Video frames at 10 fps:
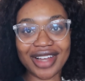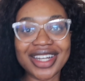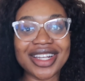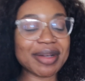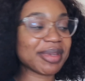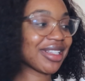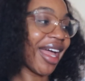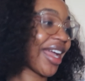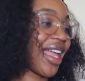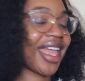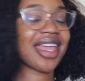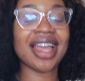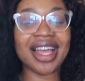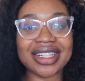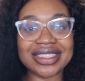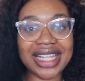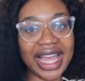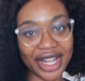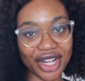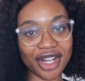vodka, but like a
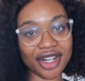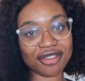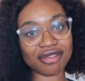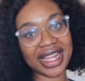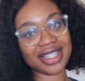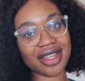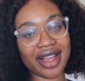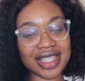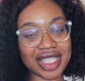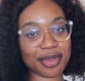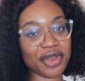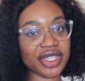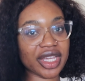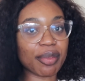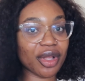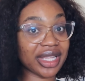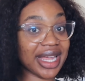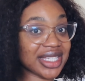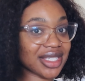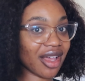lighter red sauce as opposed to like a
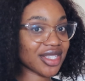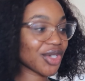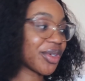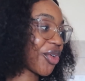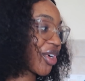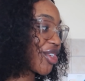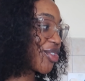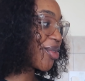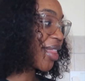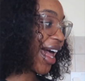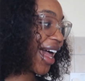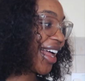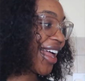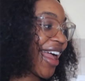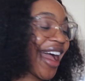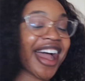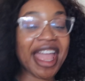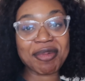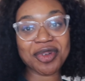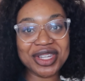bolognese sauce. So in order to do that, I
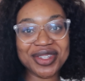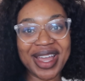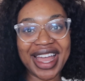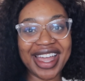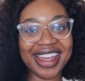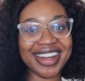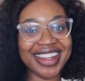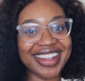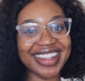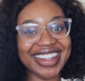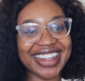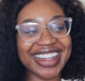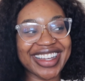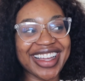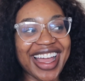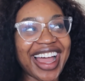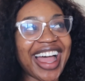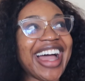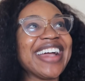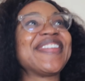am going to add,
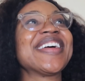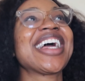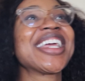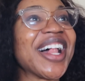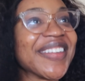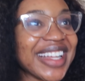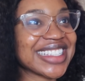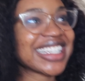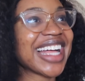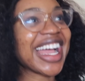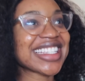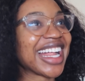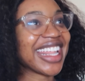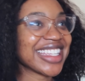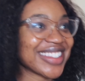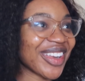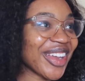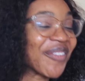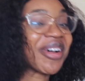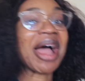I feel like y'all about to X out of this
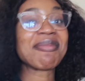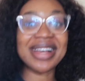video, but I'm